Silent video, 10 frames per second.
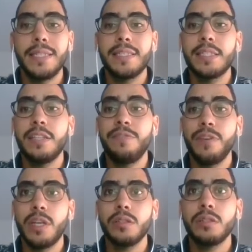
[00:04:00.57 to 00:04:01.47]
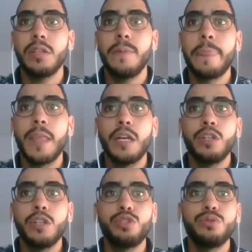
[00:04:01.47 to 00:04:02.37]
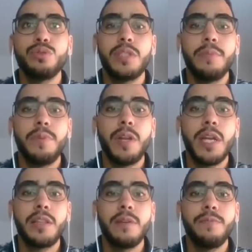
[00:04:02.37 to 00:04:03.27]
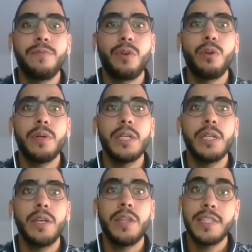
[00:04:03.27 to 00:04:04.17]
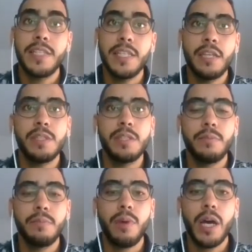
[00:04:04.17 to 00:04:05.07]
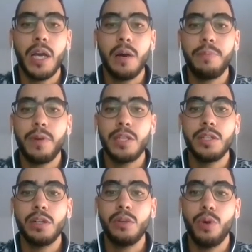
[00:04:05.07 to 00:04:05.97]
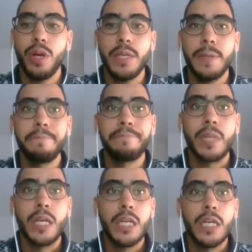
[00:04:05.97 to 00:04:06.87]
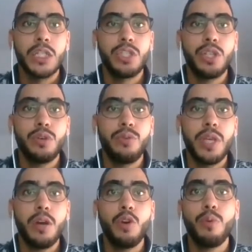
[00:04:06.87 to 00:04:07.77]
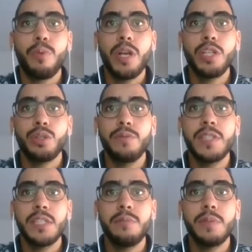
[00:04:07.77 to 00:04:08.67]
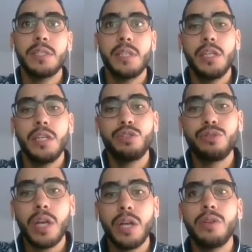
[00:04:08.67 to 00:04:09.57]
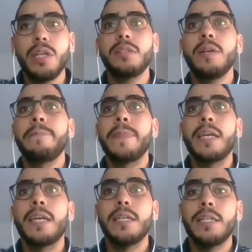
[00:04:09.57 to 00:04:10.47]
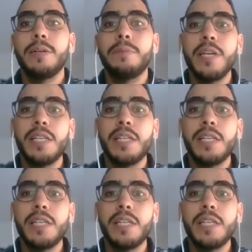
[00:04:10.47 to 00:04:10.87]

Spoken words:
is difficult to separate them from the sediment by a practical way. So the incorporation of sediments into concrete means